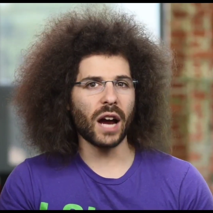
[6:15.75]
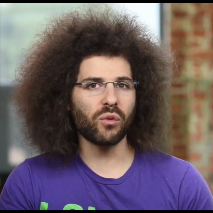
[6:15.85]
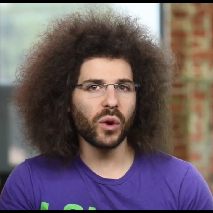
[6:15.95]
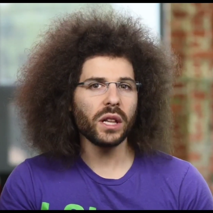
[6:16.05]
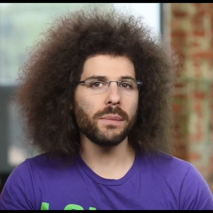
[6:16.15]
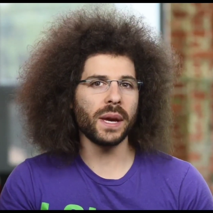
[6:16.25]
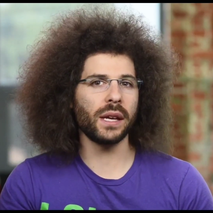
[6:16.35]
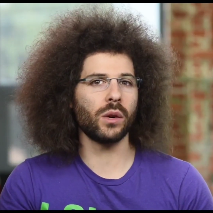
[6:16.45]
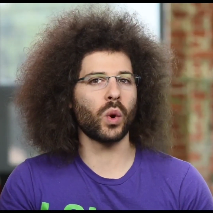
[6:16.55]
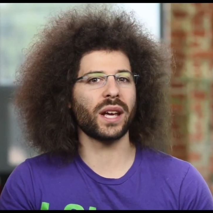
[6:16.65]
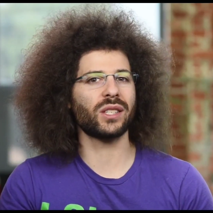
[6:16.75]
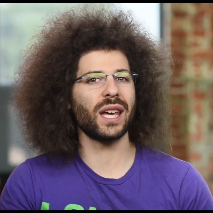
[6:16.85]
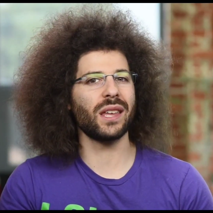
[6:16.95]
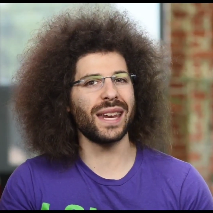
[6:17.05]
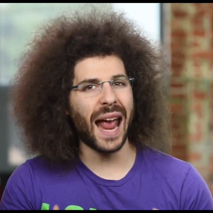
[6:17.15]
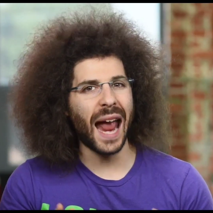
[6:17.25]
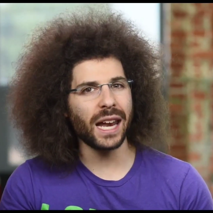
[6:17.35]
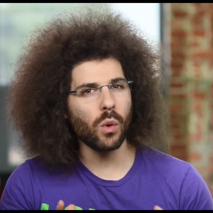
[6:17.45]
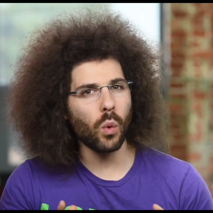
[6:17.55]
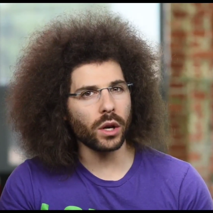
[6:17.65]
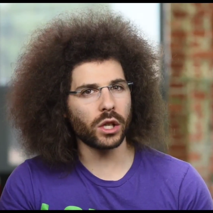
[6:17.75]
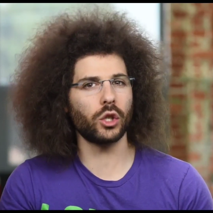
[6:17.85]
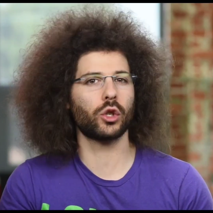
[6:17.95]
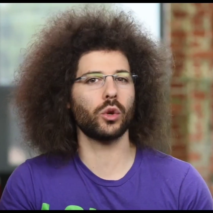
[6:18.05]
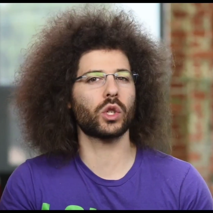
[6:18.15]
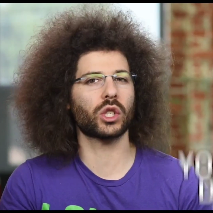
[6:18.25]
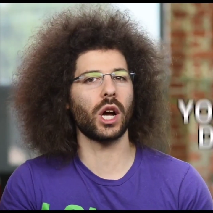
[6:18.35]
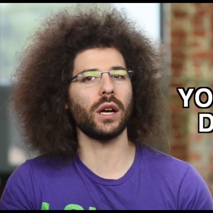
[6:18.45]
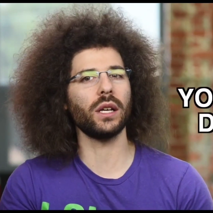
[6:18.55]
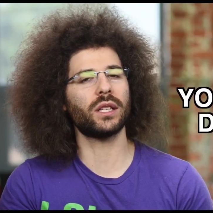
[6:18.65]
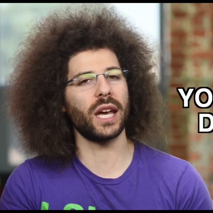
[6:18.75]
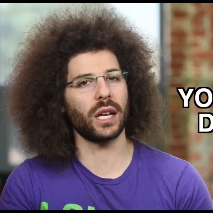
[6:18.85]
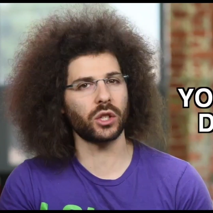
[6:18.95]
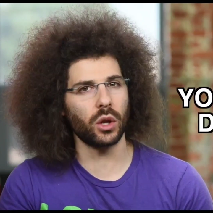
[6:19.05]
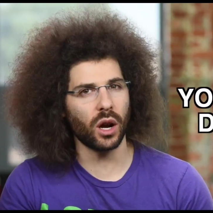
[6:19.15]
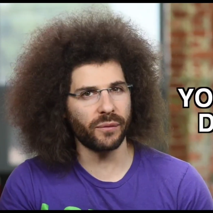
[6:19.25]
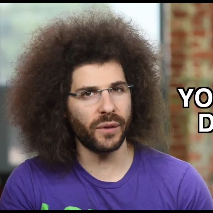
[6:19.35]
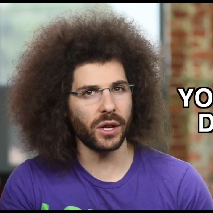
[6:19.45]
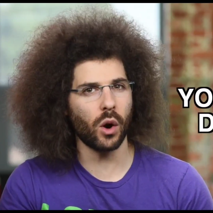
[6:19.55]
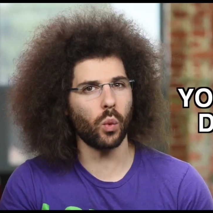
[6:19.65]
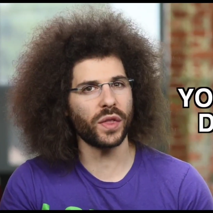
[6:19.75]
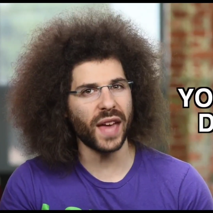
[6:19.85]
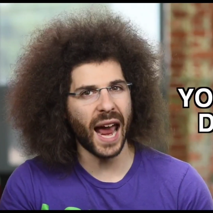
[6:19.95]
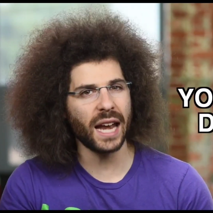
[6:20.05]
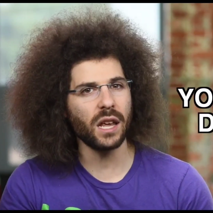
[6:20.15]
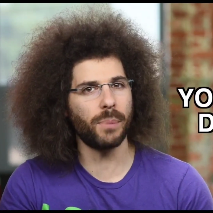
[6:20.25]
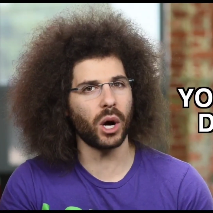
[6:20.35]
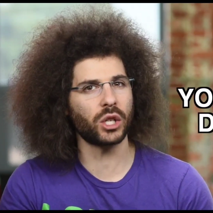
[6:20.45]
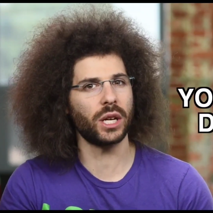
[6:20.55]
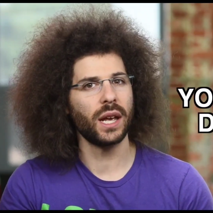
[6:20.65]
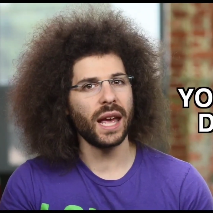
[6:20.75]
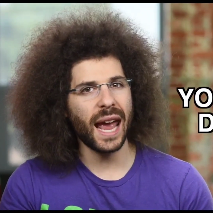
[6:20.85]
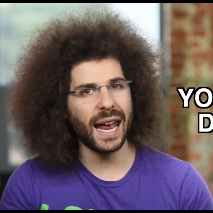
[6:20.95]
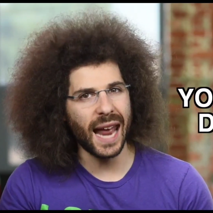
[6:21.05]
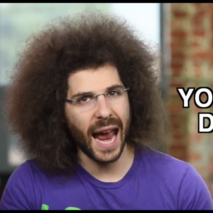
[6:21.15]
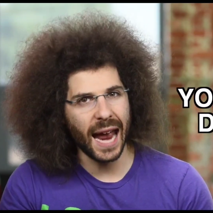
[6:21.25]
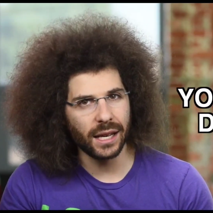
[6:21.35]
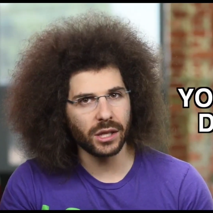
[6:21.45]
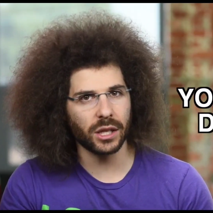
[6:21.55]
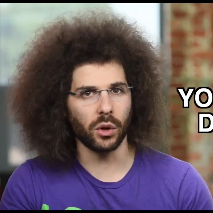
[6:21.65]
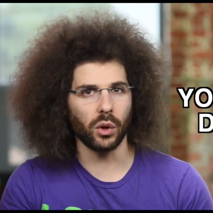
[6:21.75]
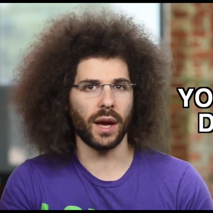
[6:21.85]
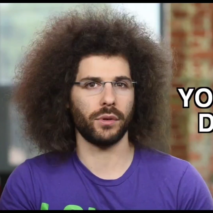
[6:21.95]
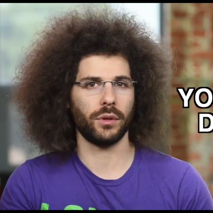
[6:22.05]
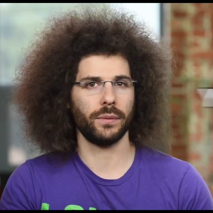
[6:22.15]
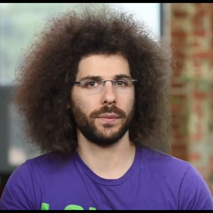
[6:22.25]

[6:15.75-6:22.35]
I really mean it when I say that anyone can shoot stunning DSLR video with any budget and any skill level.